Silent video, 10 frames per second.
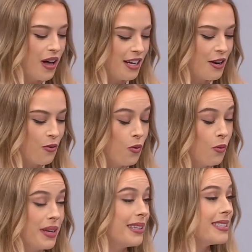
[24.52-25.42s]
I know will
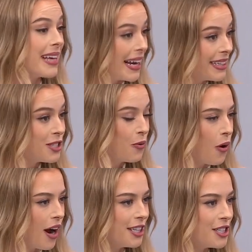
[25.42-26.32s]
be excited to
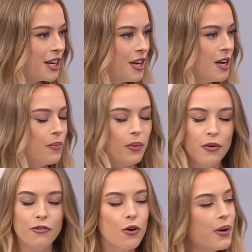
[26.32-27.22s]
watch. But
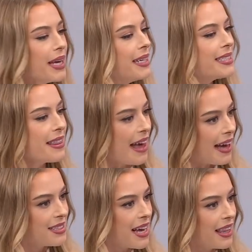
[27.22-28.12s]
before we get into
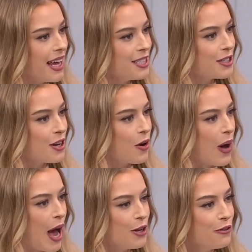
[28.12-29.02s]
that, I'd like to know
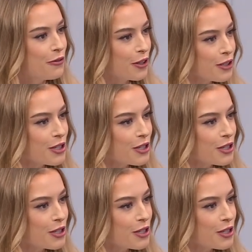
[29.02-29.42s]
how you first